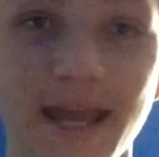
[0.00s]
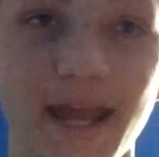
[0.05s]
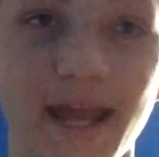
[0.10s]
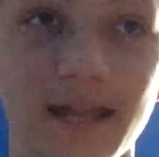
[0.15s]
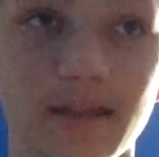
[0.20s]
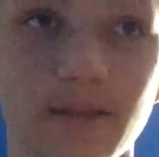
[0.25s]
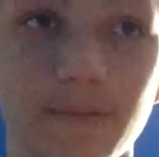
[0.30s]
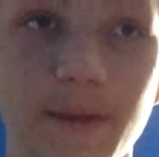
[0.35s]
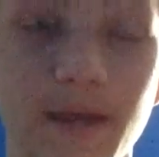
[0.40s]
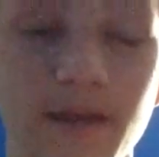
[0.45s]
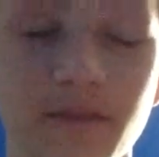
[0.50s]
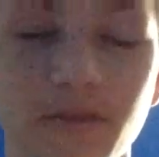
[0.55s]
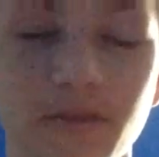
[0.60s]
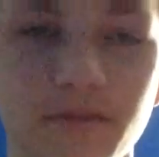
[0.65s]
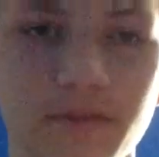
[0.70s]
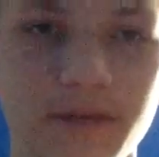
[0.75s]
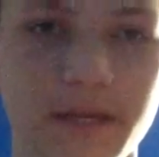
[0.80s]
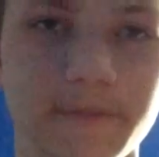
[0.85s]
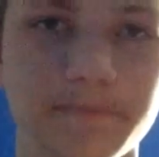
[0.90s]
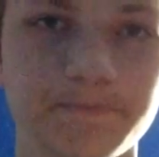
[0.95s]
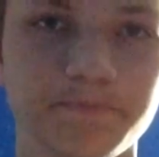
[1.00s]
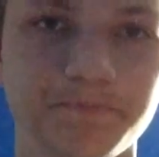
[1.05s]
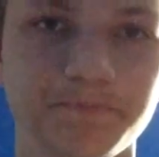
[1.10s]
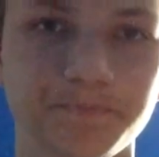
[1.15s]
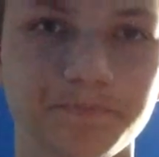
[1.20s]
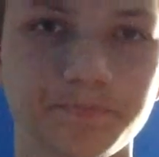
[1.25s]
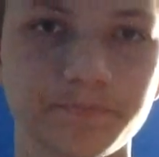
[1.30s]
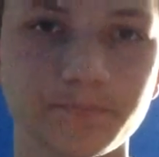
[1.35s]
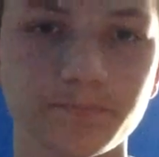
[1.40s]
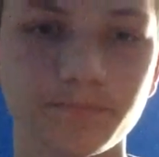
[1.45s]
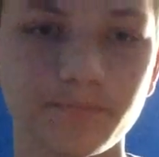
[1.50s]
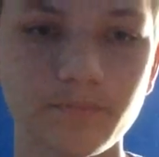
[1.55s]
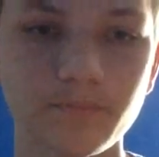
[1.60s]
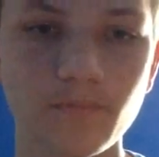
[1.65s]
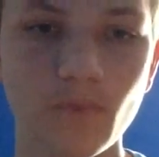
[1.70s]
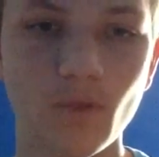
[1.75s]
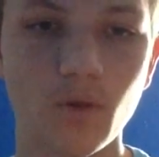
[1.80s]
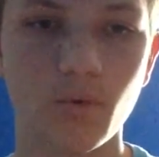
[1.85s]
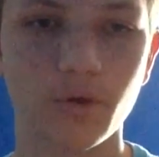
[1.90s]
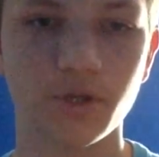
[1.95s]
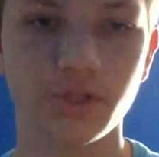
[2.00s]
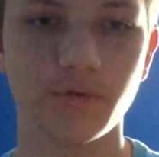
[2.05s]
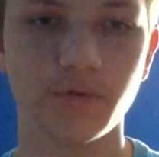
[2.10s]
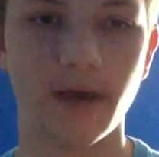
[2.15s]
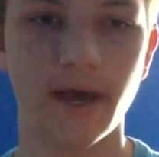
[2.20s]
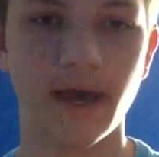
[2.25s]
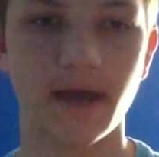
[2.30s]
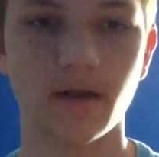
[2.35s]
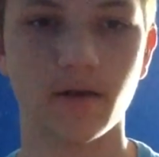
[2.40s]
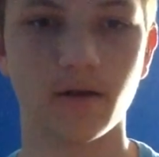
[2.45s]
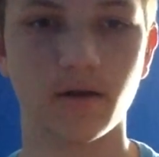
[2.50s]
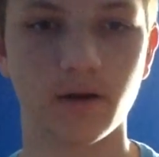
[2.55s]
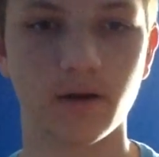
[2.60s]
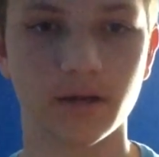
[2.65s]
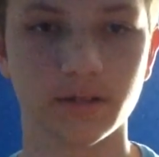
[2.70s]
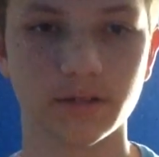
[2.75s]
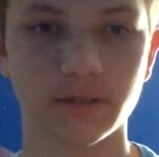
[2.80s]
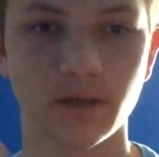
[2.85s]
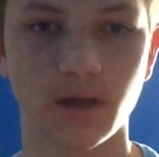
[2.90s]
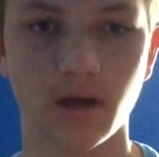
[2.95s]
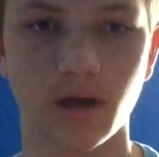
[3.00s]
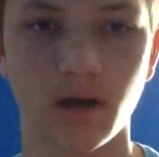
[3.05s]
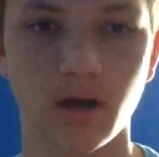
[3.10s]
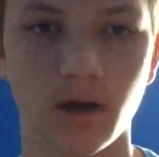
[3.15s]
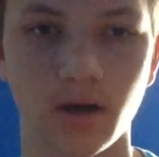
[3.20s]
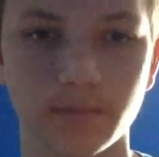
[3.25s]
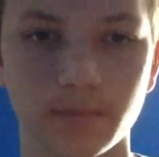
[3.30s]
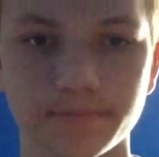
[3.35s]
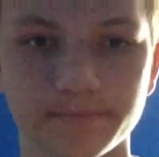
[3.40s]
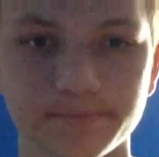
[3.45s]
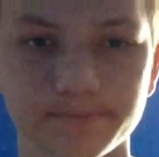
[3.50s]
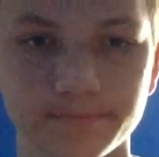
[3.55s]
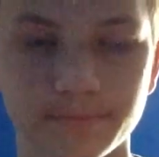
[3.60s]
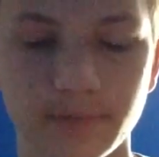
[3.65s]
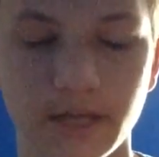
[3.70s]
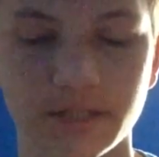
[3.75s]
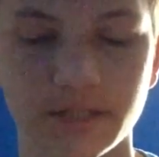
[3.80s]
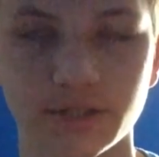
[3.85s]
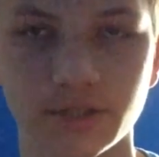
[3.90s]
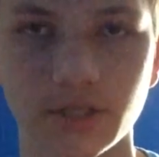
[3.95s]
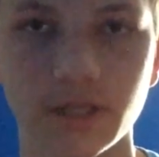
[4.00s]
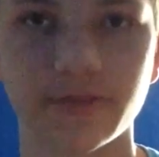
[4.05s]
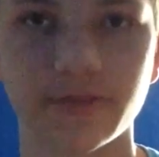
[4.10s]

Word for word: it's basically where you add on uh, it's a